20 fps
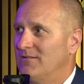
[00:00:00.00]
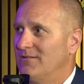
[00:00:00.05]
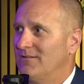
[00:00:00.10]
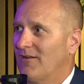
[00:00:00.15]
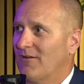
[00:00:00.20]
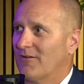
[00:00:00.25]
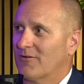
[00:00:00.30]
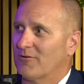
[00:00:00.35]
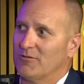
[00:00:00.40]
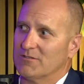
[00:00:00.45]

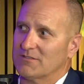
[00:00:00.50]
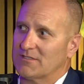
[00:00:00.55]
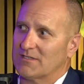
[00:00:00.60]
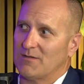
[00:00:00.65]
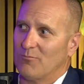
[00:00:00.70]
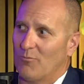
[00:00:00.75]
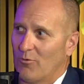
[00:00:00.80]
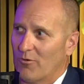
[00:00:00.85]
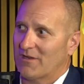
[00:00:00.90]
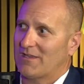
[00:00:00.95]
our goal is to get
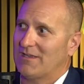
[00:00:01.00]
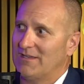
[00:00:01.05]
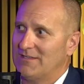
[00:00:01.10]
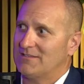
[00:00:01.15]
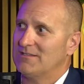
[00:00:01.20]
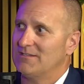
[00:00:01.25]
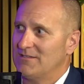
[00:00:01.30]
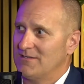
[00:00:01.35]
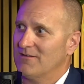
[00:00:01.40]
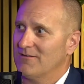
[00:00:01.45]
more kids
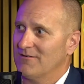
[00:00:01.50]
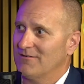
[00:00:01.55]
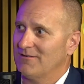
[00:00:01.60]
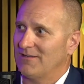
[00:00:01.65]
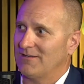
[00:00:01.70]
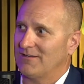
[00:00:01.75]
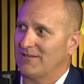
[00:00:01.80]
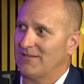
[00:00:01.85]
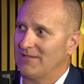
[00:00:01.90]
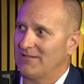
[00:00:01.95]
in here,
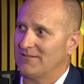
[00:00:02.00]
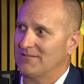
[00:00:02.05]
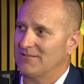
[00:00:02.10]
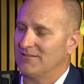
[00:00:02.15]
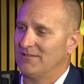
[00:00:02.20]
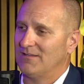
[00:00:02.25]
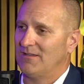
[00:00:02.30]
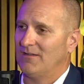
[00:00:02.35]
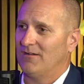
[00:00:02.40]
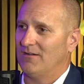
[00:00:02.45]
and kids
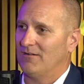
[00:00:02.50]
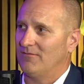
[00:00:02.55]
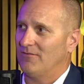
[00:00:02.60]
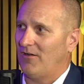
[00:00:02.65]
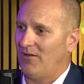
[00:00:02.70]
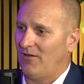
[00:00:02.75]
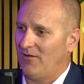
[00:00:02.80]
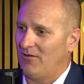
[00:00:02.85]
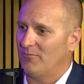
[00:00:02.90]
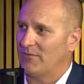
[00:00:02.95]
of
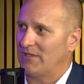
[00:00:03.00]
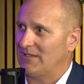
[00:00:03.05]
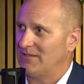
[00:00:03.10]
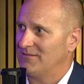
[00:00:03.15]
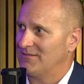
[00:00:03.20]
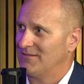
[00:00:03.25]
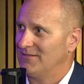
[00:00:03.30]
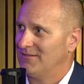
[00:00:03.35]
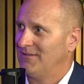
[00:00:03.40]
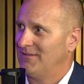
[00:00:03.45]
all means.